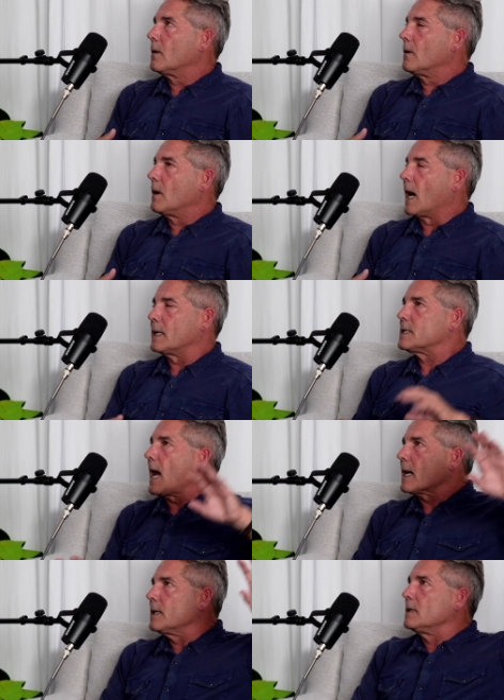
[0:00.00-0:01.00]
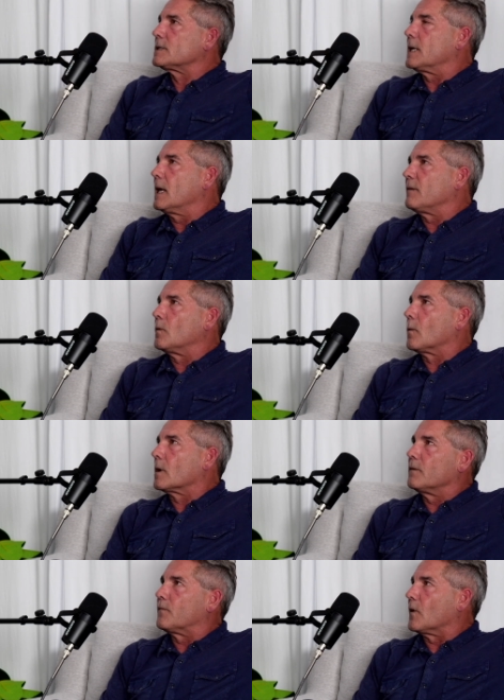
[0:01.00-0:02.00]
I can understand if you're
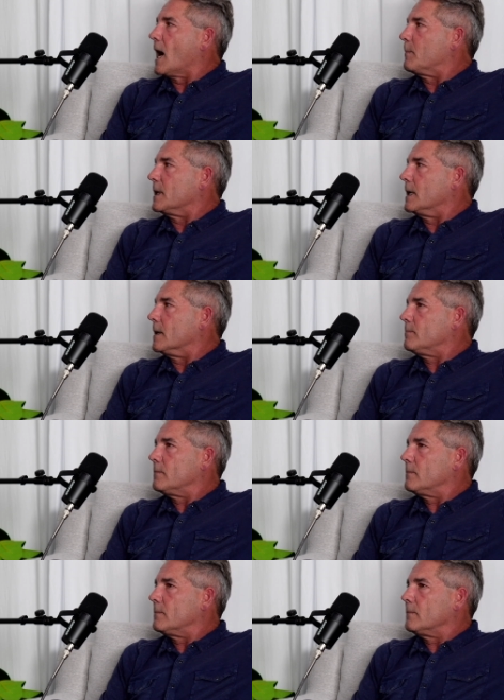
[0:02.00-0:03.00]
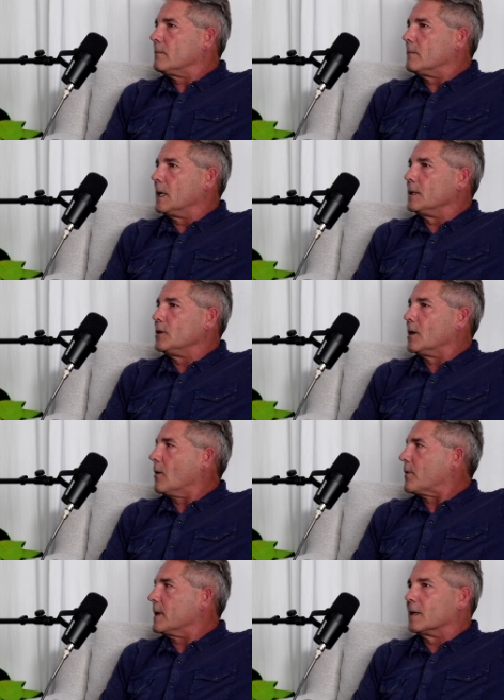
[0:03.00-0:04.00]
working for IBM and you don't
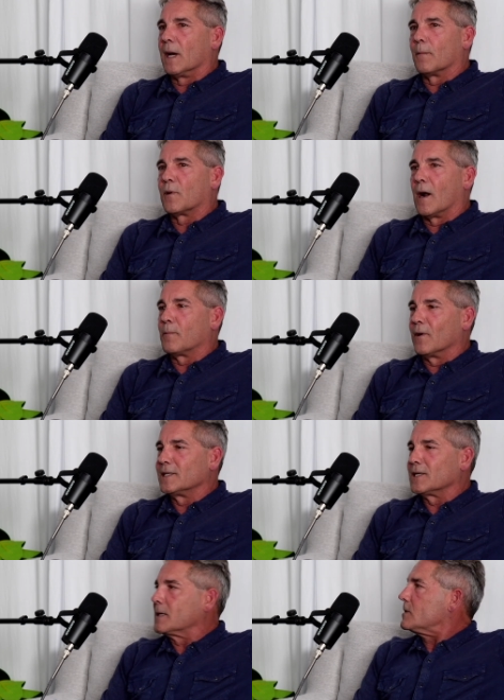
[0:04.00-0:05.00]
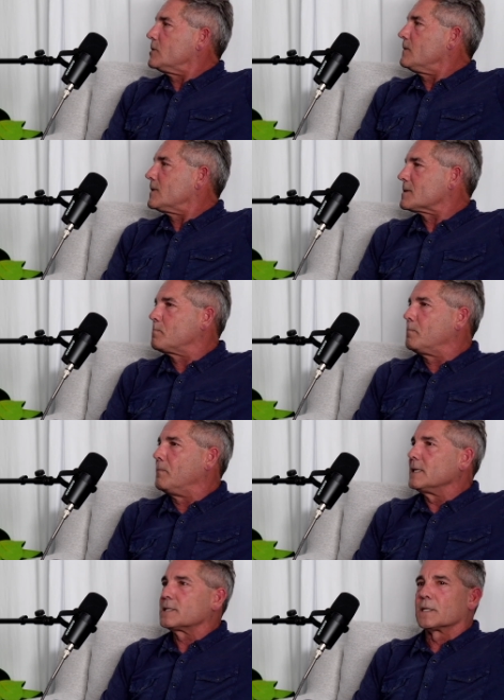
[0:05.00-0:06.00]
think about preparation because you've just
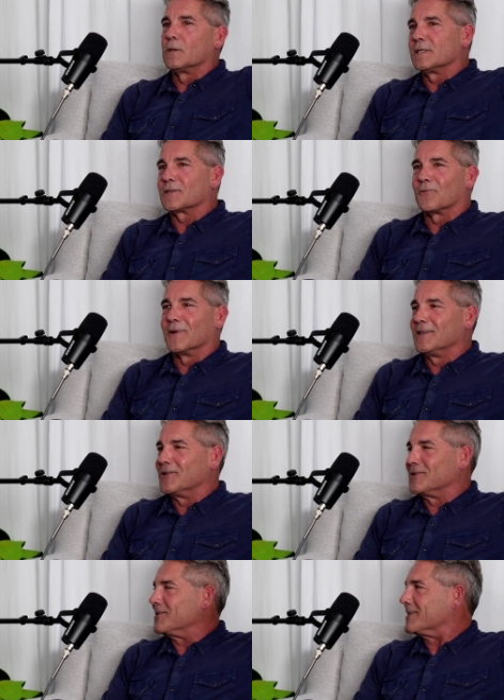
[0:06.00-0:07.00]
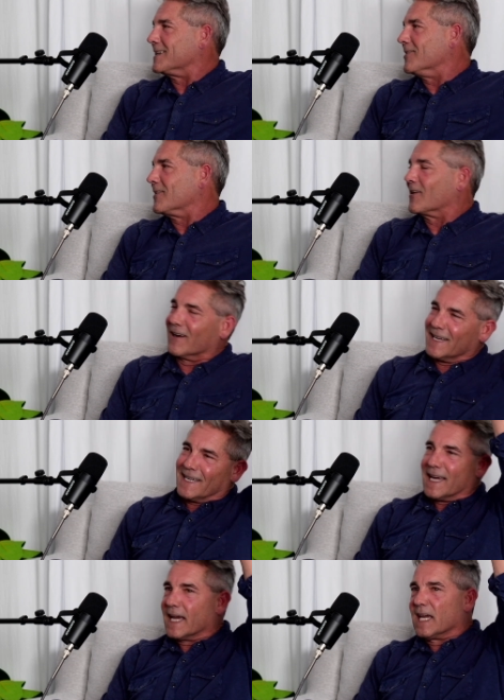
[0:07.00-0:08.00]
basically surrendered your deal and going,
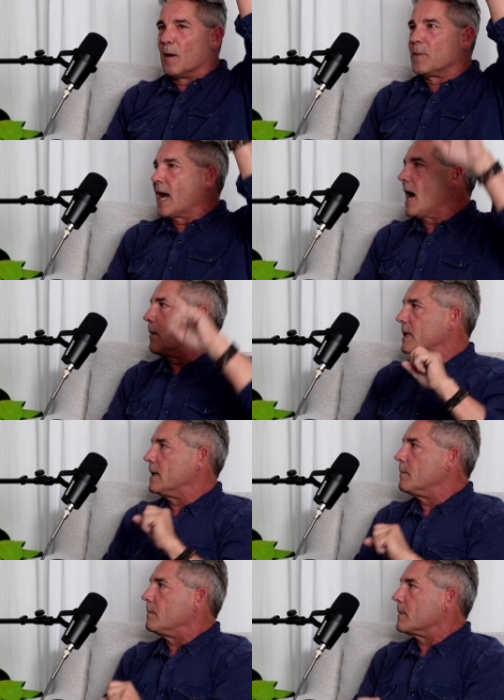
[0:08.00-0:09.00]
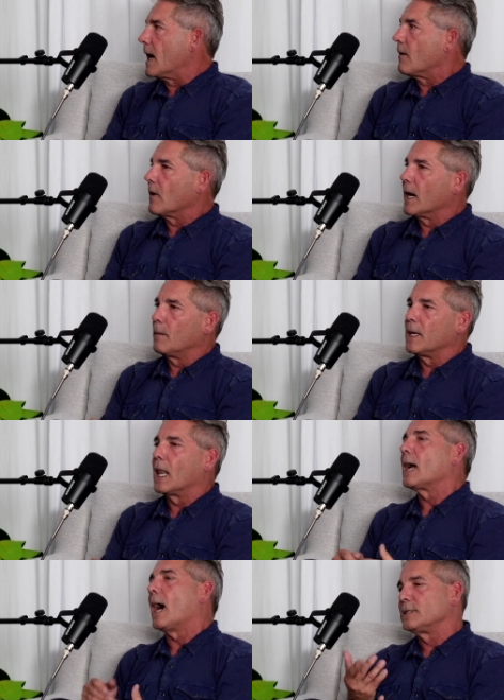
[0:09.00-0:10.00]
hey, I'm the IBM guy, right? I mean,
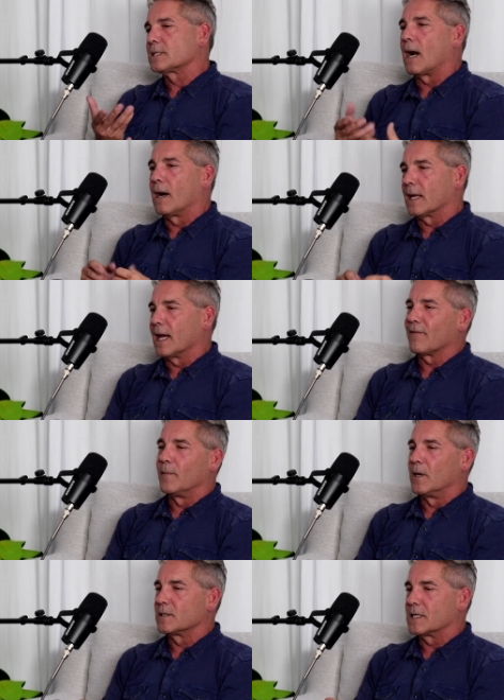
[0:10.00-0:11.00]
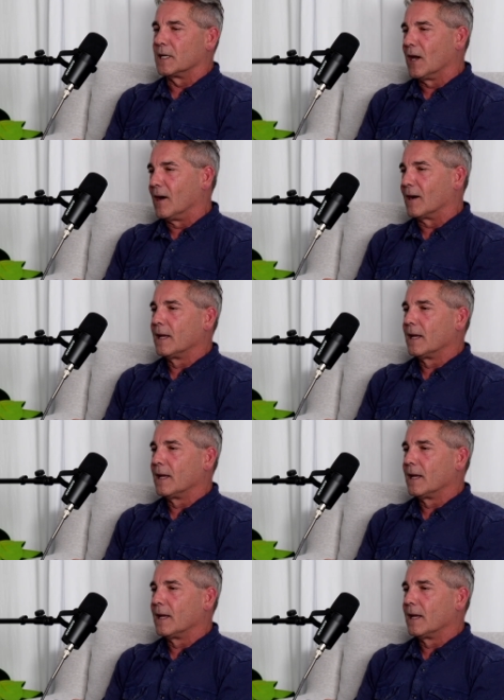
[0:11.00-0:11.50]
I just hired a guy from Ernst & Young